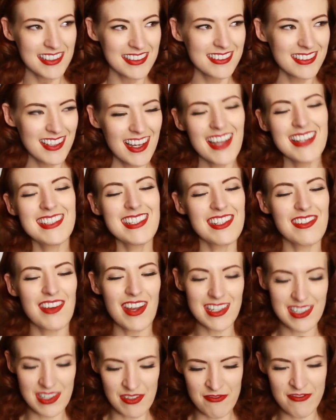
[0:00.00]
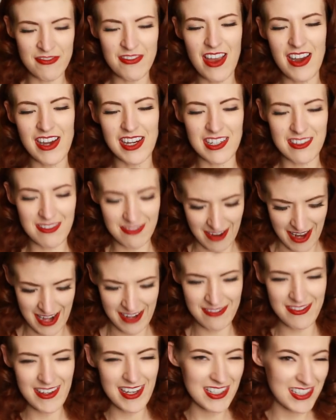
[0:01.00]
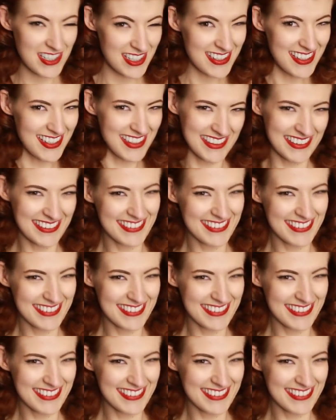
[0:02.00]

I did write some very good fan fiction,